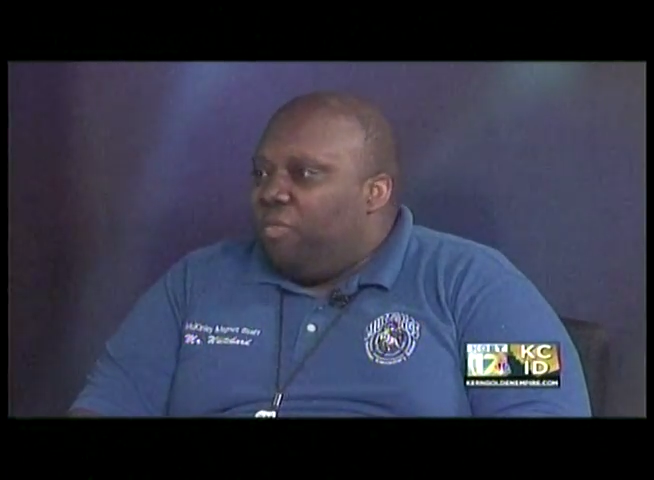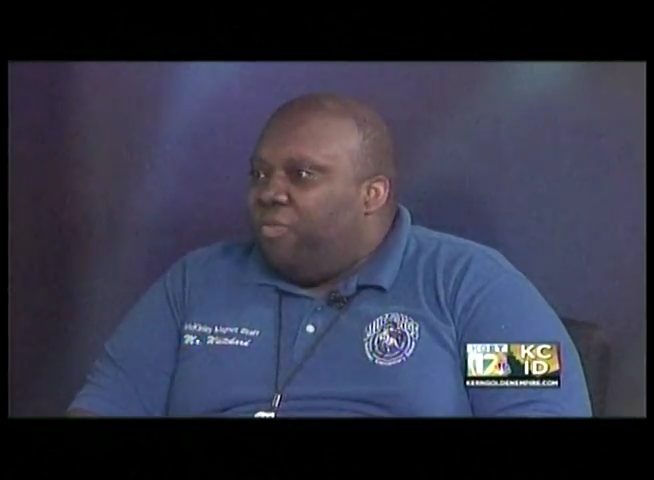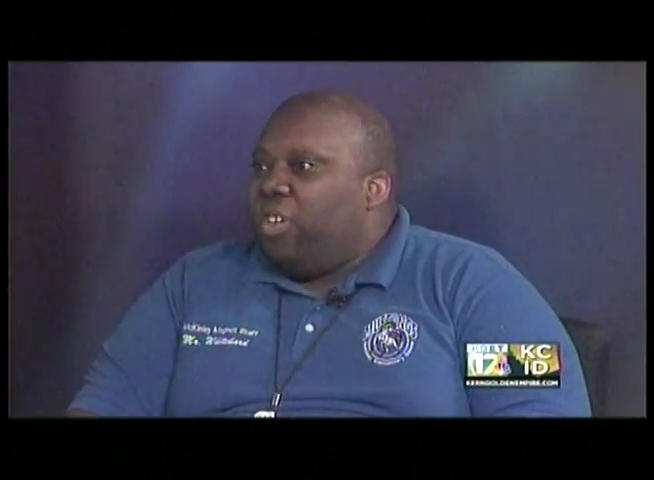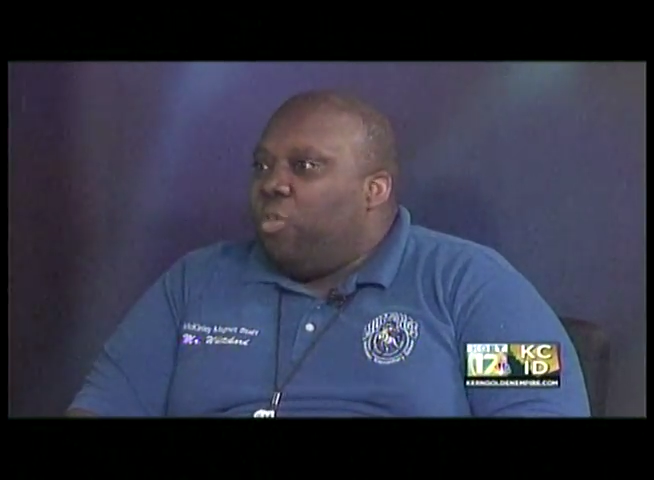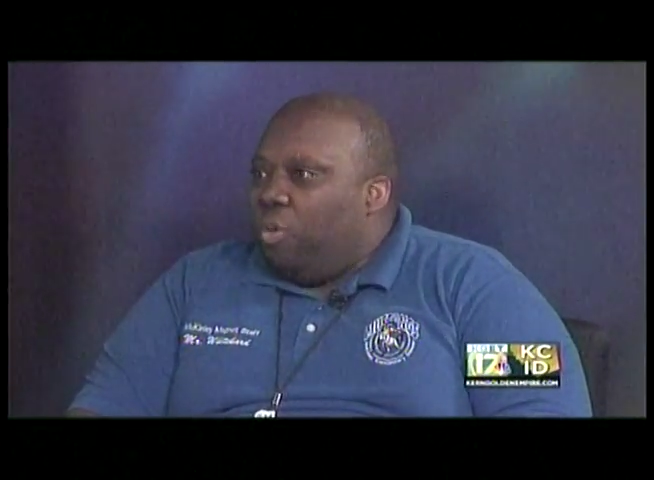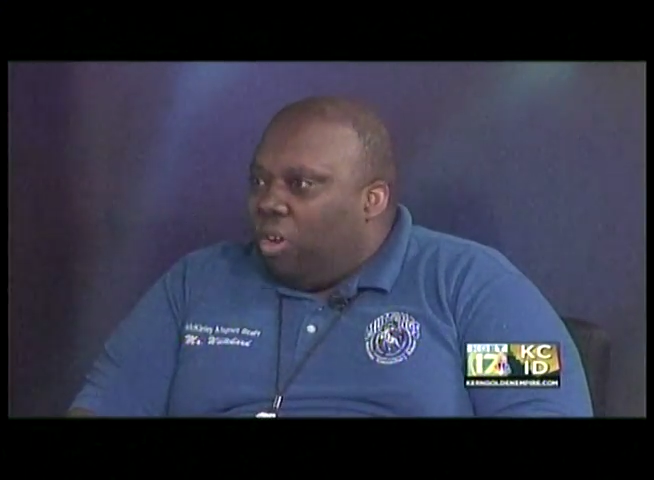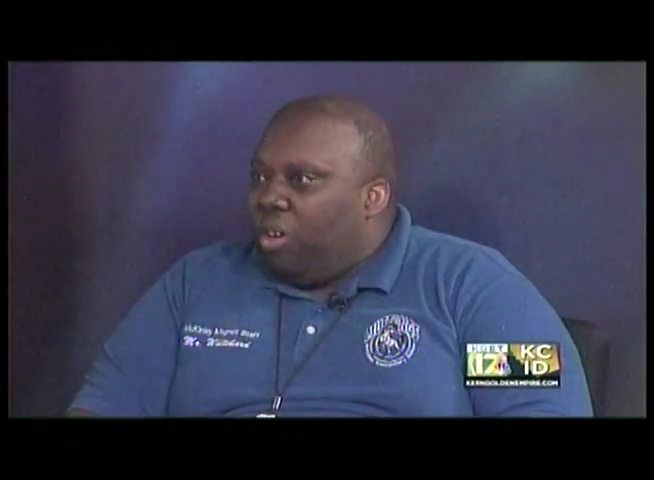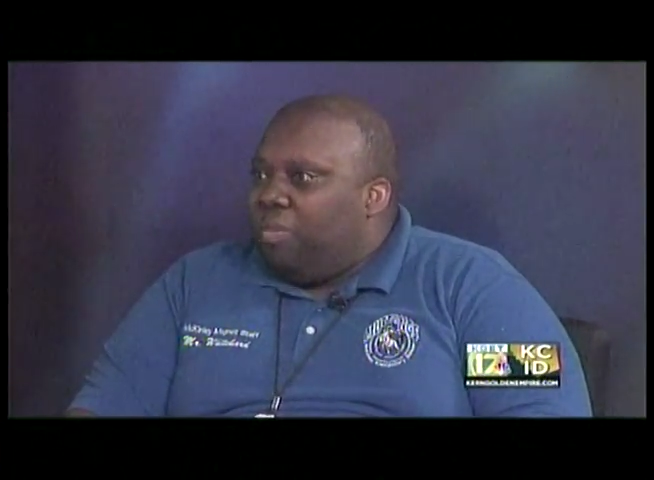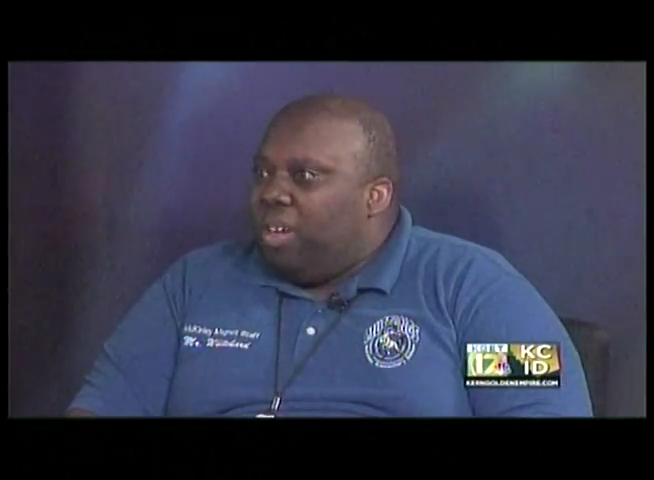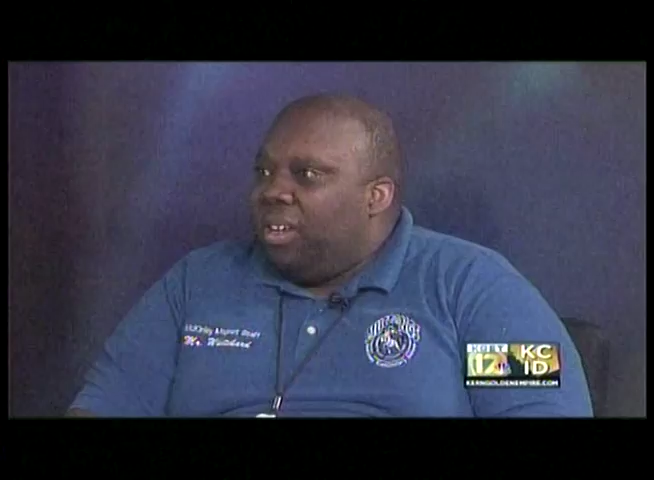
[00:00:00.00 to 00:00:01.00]
feel
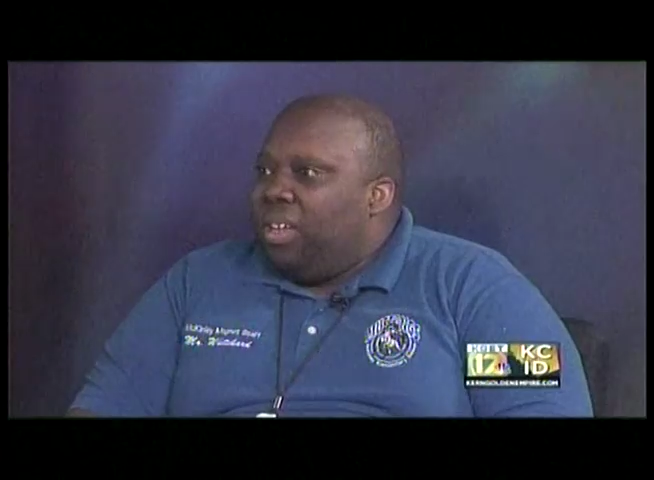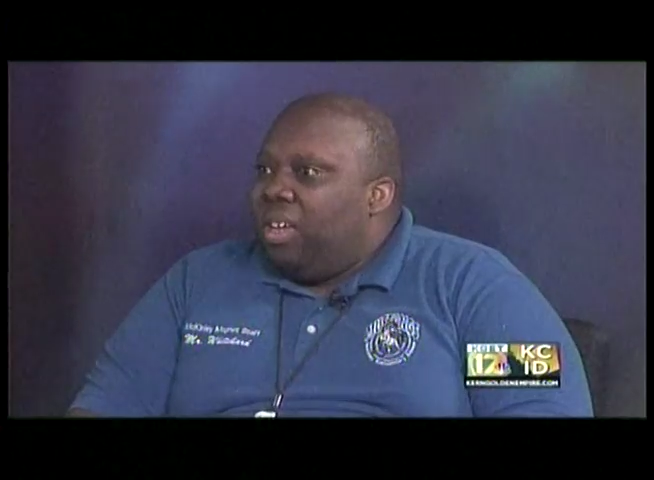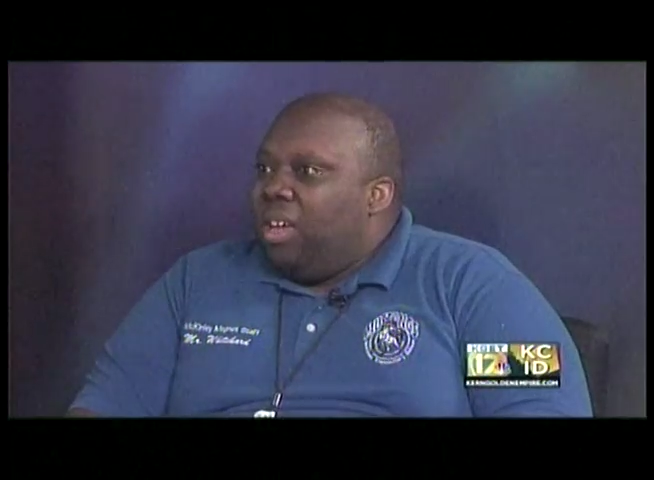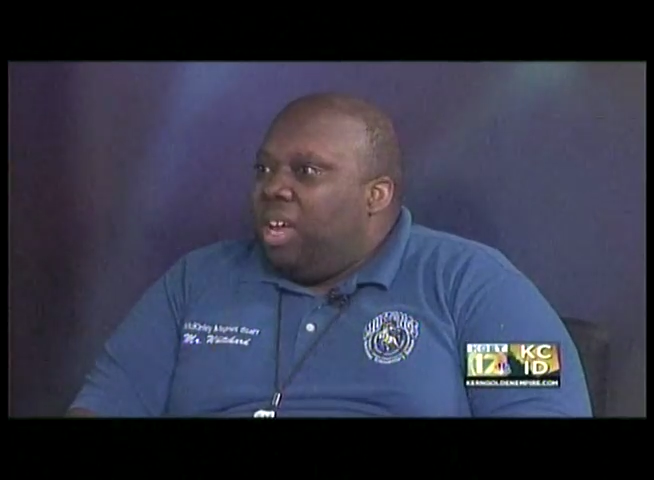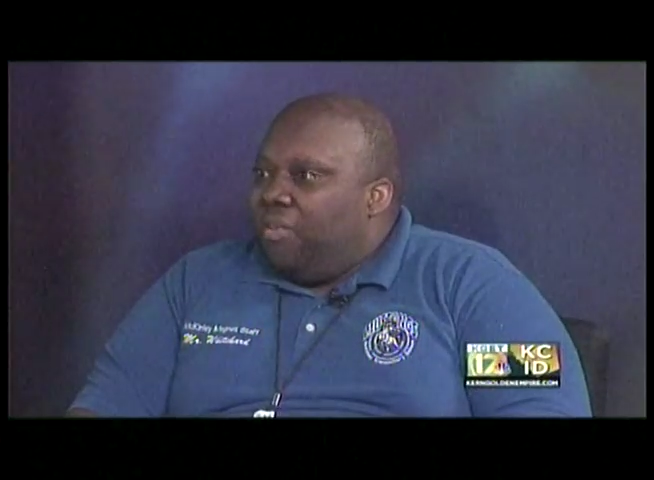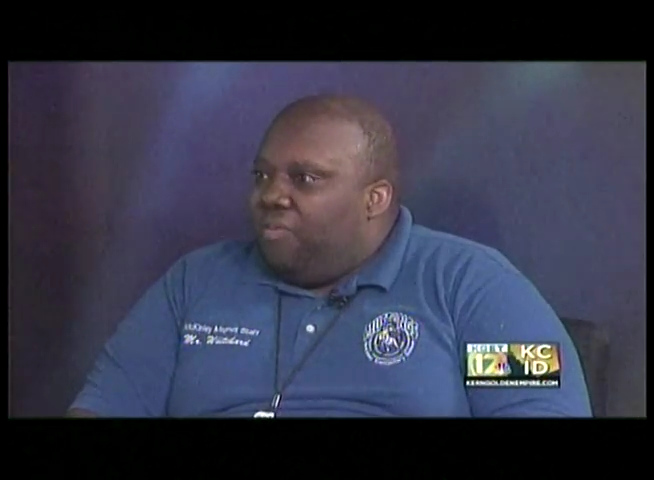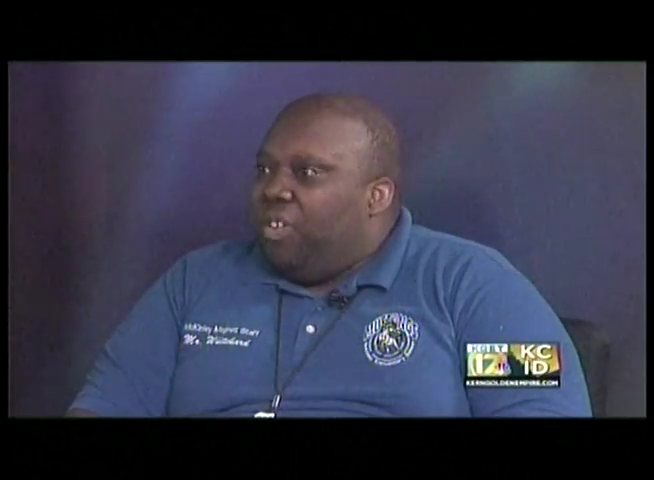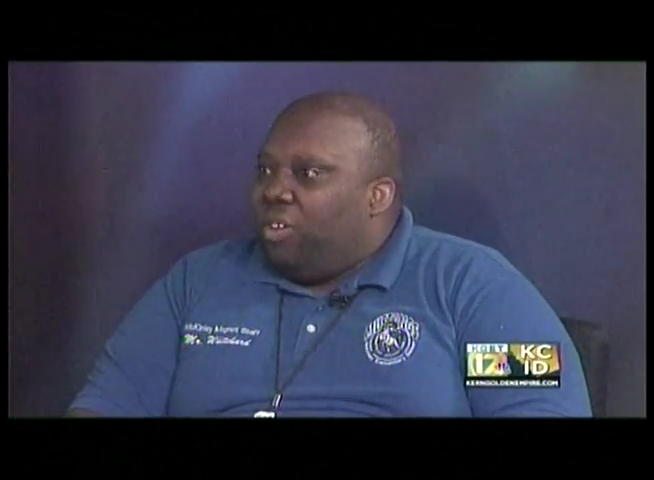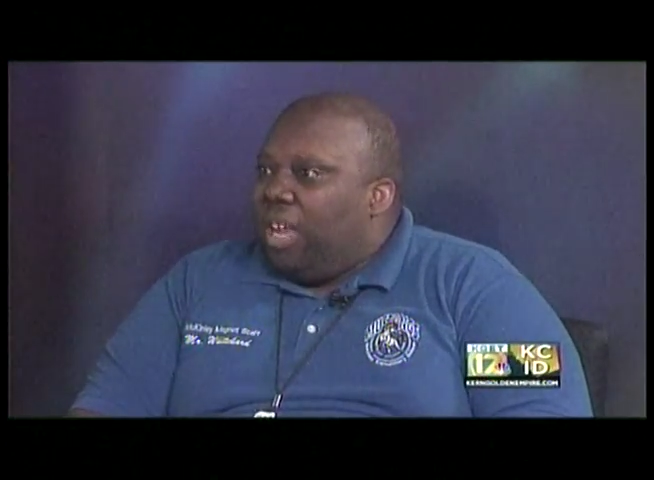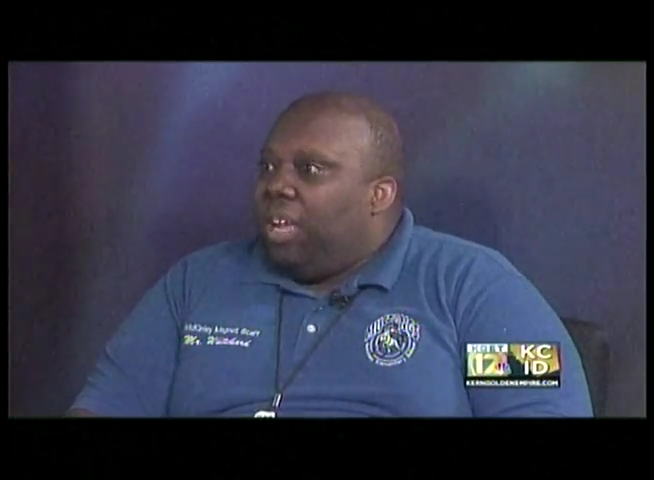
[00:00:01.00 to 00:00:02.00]
welcomed and feel